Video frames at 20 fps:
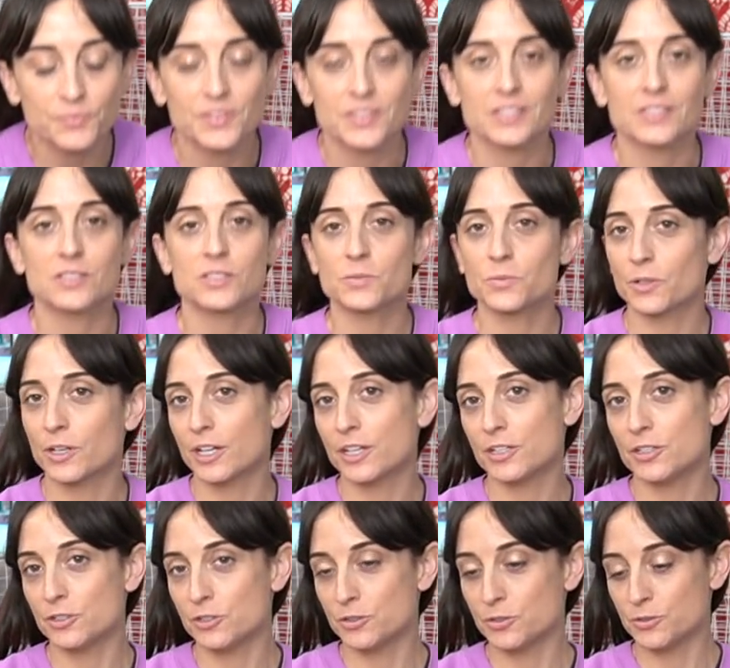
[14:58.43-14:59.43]
this is where I
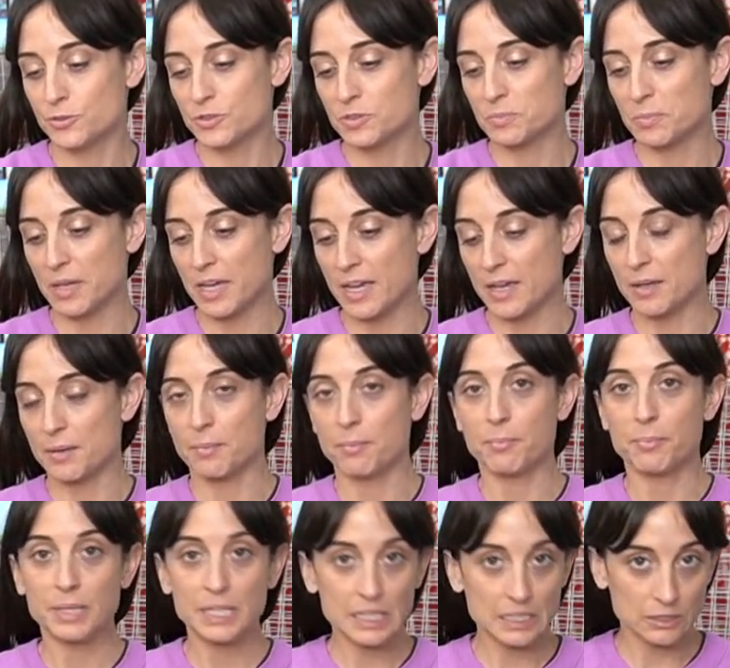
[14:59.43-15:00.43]
use my
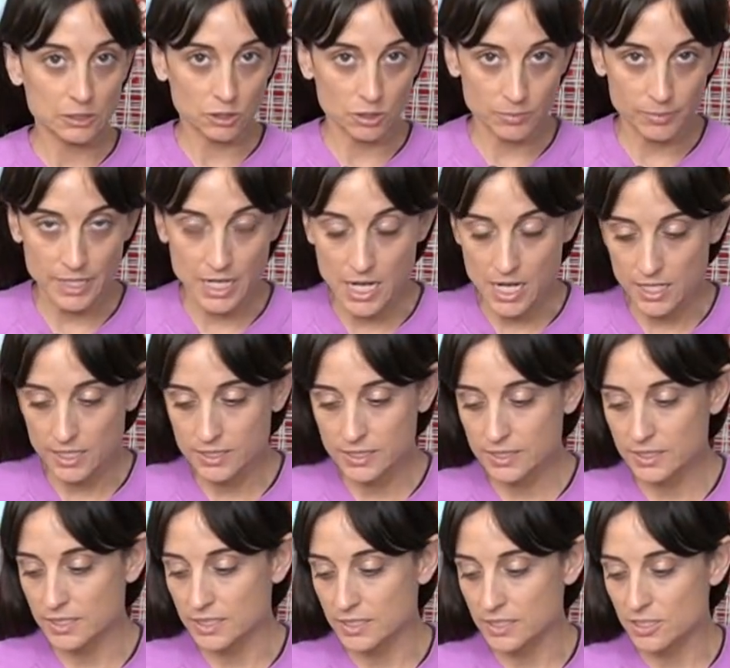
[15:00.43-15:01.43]
big litter box.
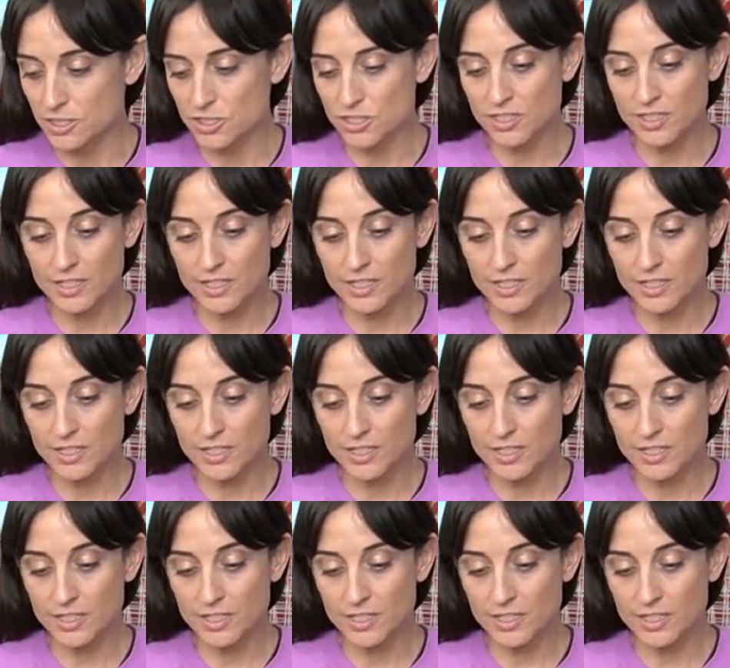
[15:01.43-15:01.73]
This is a